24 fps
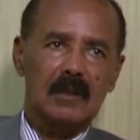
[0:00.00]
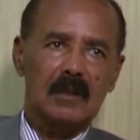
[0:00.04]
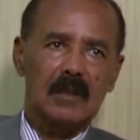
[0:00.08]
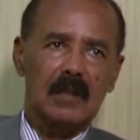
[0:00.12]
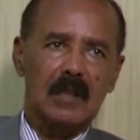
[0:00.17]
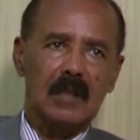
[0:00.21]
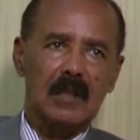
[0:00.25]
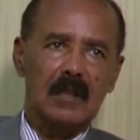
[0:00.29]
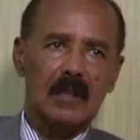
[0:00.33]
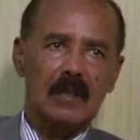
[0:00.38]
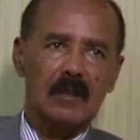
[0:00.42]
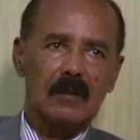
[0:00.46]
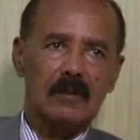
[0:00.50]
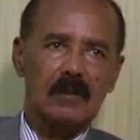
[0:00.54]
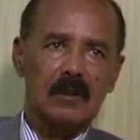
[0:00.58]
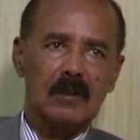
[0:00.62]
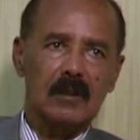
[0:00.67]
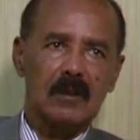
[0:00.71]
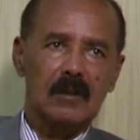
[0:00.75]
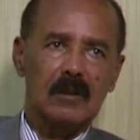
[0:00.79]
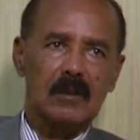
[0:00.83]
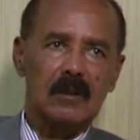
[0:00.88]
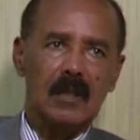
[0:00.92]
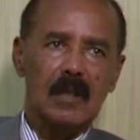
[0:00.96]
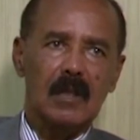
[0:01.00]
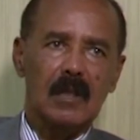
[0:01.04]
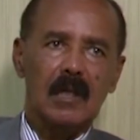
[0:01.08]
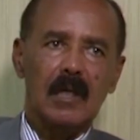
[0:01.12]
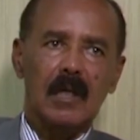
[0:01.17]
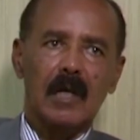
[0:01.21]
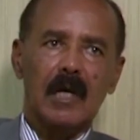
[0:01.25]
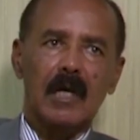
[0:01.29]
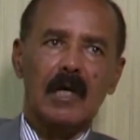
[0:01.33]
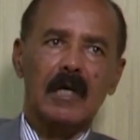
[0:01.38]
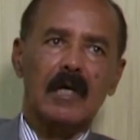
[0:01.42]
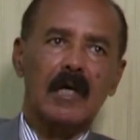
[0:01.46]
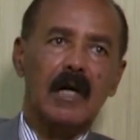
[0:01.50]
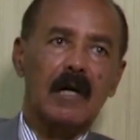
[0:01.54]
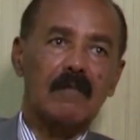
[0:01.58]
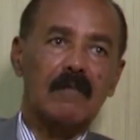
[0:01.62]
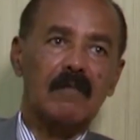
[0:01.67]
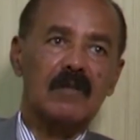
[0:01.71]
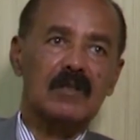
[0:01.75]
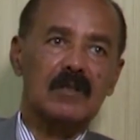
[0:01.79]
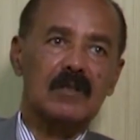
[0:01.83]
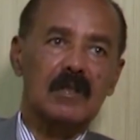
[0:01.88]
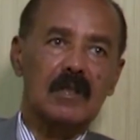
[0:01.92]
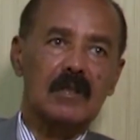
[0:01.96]
and industries, and have
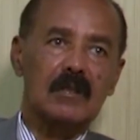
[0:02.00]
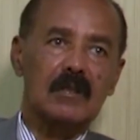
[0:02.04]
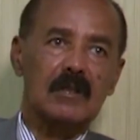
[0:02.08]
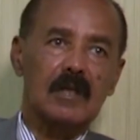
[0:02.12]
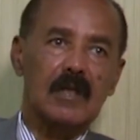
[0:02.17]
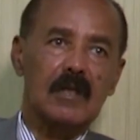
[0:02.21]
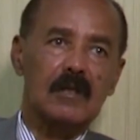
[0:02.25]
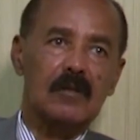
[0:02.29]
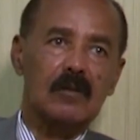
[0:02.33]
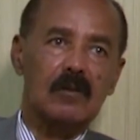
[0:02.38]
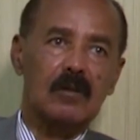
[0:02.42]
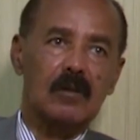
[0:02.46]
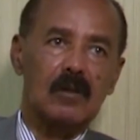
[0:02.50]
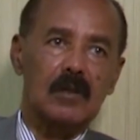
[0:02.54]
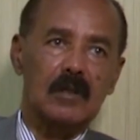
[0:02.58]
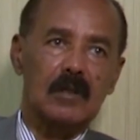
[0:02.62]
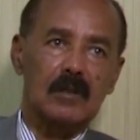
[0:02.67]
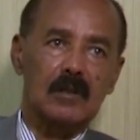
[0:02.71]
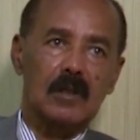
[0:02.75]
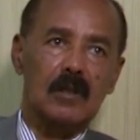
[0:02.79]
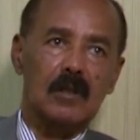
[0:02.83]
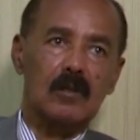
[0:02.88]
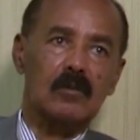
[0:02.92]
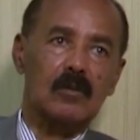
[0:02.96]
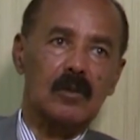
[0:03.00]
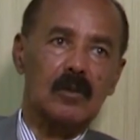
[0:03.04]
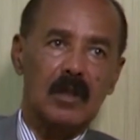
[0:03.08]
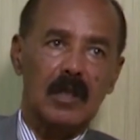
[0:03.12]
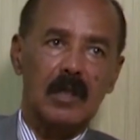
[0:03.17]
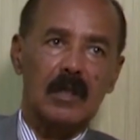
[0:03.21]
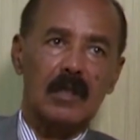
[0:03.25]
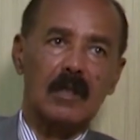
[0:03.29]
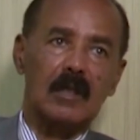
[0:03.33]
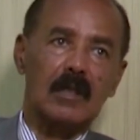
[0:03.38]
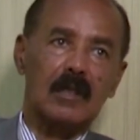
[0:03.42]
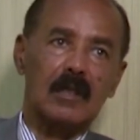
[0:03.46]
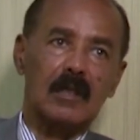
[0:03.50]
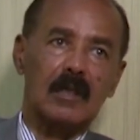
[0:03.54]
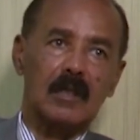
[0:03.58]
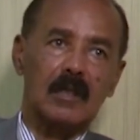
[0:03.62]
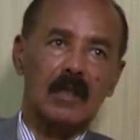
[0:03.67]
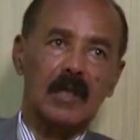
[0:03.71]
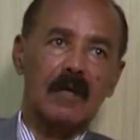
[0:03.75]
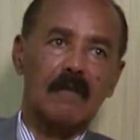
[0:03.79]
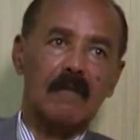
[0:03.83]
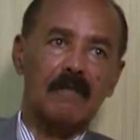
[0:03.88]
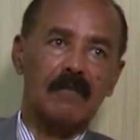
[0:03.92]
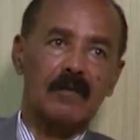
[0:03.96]
a schedule, and a
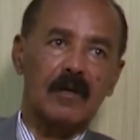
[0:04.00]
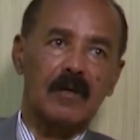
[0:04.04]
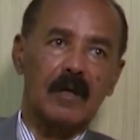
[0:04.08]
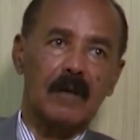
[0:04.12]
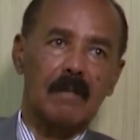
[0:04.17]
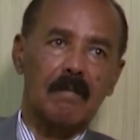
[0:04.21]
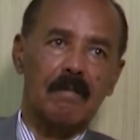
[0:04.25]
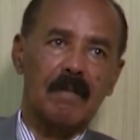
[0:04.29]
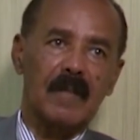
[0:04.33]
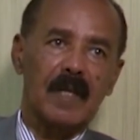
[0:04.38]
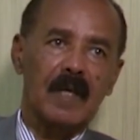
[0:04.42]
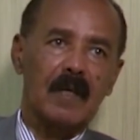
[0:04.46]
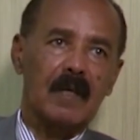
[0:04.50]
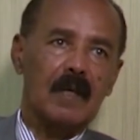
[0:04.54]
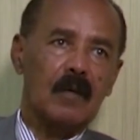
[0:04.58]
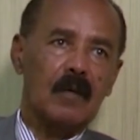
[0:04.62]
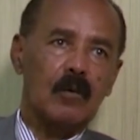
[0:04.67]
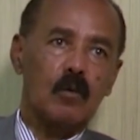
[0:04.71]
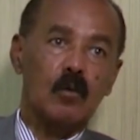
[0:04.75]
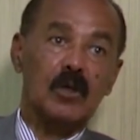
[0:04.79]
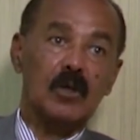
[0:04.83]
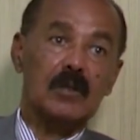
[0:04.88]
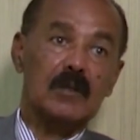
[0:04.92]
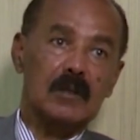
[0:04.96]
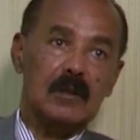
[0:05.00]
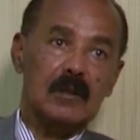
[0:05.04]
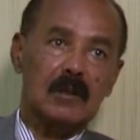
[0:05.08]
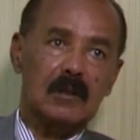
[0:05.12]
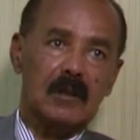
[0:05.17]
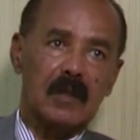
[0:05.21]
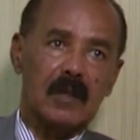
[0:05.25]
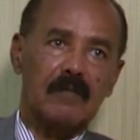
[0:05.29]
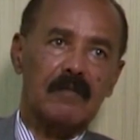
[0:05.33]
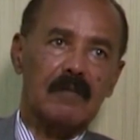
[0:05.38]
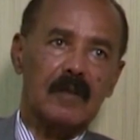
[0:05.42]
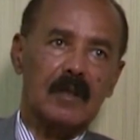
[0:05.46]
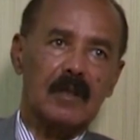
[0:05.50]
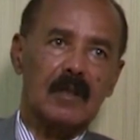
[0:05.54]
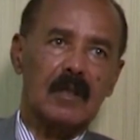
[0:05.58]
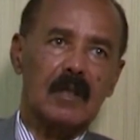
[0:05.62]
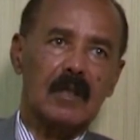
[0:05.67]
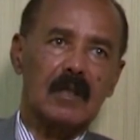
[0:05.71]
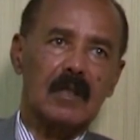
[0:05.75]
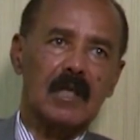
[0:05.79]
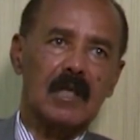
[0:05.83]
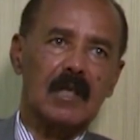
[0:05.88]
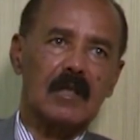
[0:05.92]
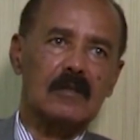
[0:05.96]
time frame, which definitely
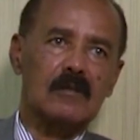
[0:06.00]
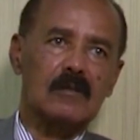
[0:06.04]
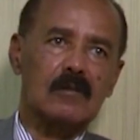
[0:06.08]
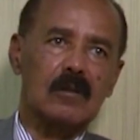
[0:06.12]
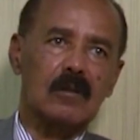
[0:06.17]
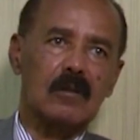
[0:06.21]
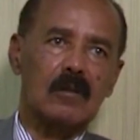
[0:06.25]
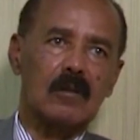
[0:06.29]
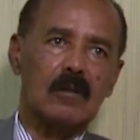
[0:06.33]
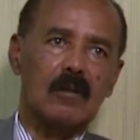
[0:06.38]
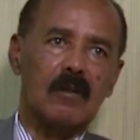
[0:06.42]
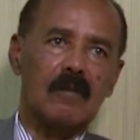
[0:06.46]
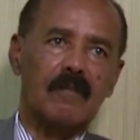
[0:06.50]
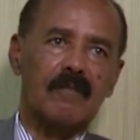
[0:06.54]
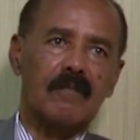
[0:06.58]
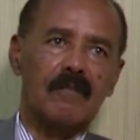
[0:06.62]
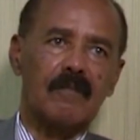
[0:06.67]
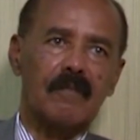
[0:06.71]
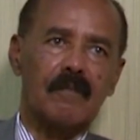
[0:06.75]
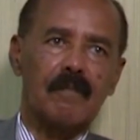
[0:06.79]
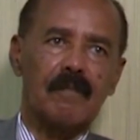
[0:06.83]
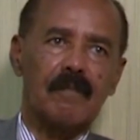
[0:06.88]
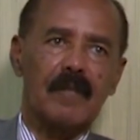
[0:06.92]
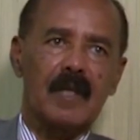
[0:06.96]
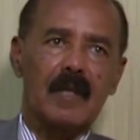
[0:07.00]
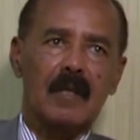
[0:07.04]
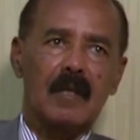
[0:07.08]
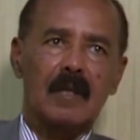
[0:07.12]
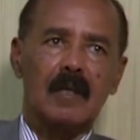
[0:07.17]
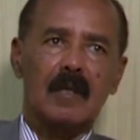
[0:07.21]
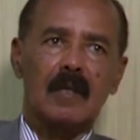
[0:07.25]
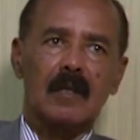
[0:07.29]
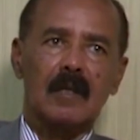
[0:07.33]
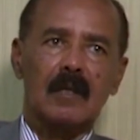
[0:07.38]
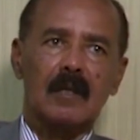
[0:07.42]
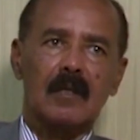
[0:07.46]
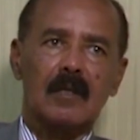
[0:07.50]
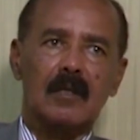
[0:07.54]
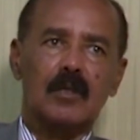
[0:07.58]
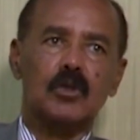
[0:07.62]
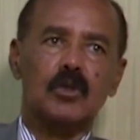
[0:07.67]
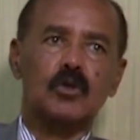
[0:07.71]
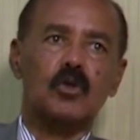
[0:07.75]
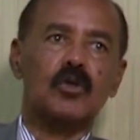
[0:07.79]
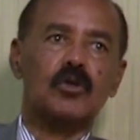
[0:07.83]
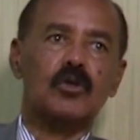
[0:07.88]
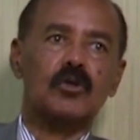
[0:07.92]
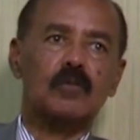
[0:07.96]
takes stock of
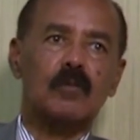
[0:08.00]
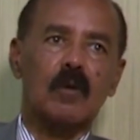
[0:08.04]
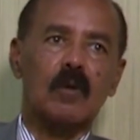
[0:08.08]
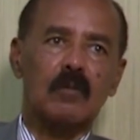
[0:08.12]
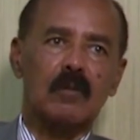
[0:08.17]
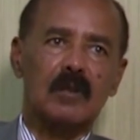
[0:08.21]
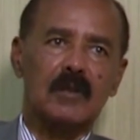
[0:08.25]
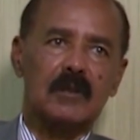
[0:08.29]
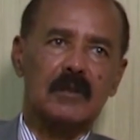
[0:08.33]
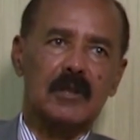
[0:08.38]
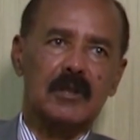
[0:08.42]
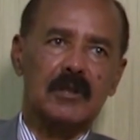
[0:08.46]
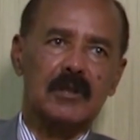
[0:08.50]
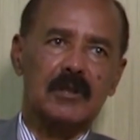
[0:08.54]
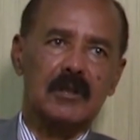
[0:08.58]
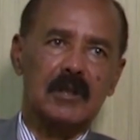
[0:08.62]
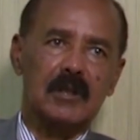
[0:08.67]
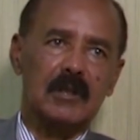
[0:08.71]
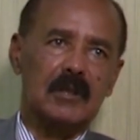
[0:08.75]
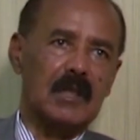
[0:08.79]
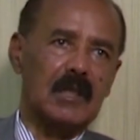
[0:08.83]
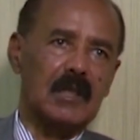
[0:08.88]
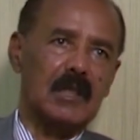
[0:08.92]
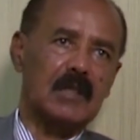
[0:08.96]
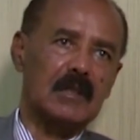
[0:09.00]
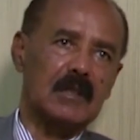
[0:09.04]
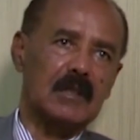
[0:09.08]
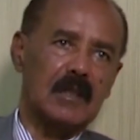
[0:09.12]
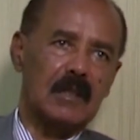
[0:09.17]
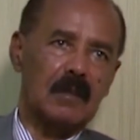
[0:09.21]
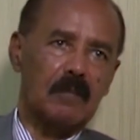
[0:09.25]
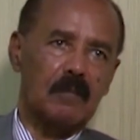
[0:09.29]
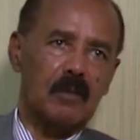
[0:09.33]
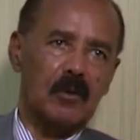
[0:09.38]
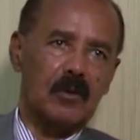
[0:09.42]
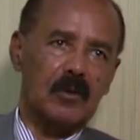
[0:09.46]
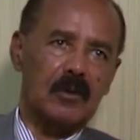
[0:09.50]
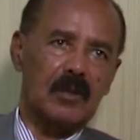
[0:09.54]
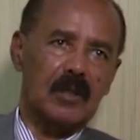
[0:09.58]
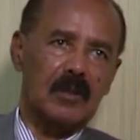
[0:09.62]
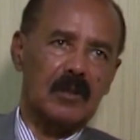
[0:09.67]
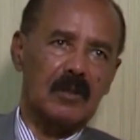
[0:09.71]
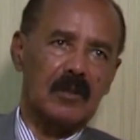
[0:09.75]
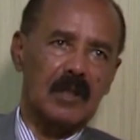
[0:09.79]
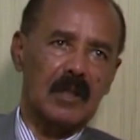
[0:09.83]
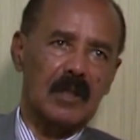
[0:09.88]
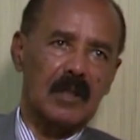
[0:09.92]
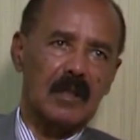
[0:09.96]
resource mobilization is another
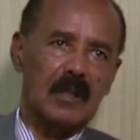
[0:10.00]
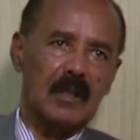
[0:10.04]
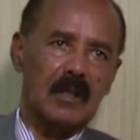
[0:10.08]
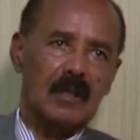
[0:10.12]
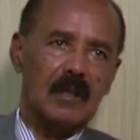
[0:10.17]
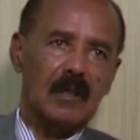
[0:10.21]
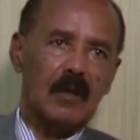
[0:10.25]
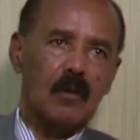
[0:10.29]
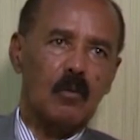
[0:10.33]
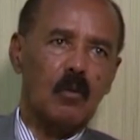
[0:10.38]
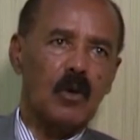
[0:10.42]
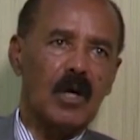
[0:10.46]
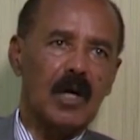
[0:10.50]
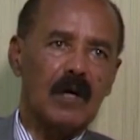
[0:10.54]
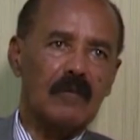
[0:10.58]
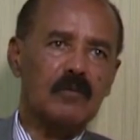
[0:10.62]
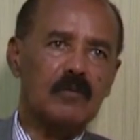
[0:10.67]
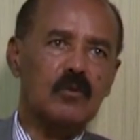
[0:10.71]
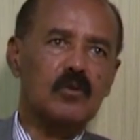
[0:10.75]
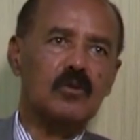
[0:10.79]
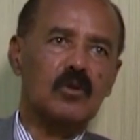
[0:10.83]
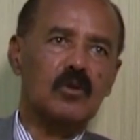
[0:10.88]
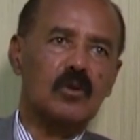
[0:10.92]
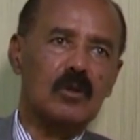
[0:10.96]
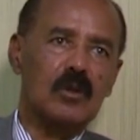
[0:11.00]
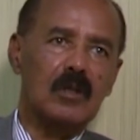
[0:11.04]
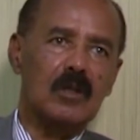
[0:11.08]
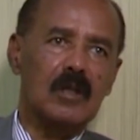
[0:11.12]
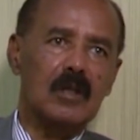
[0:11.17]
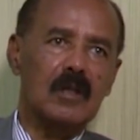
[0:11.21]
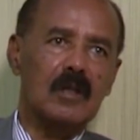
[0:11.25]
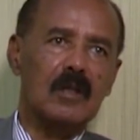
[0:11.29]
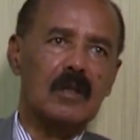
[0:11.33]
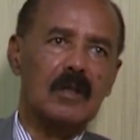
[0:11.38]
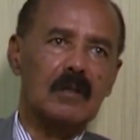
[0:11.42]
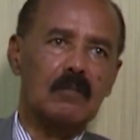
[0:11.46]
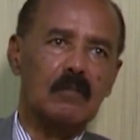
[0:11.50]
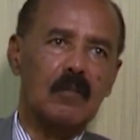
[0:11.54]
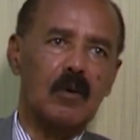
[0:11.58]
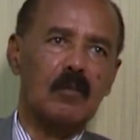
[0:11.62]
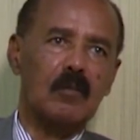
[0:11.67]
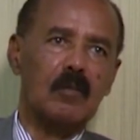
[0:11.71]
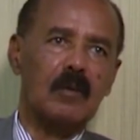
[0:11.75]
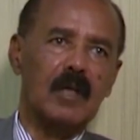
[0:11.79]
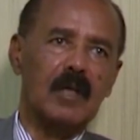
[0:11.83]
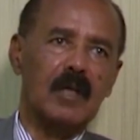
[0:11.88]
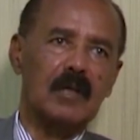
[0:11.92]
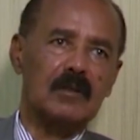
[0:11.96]
important thing. We have to jointly
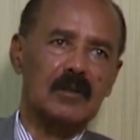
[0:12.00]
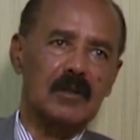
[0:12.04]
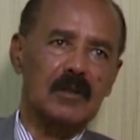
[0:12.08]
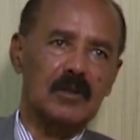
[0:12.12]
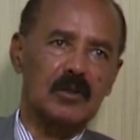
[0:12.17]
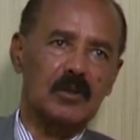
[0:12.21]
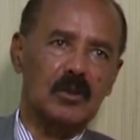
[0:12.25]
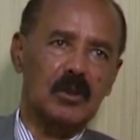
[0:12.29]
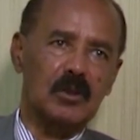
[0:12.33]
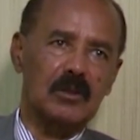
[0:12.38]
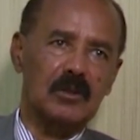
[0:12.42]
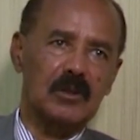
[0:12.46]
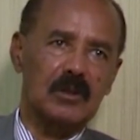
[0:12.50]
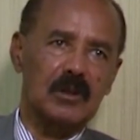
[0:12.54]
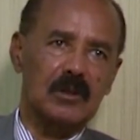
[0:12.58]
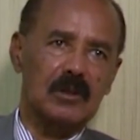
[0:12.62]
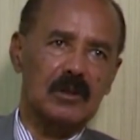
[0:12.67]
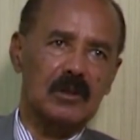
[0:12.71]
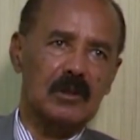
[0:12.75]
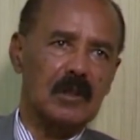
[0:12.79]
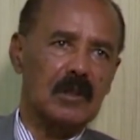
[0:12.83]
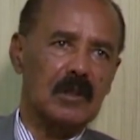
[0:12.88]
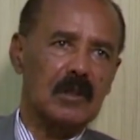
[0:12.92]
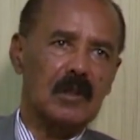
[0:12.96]
mobilize resources,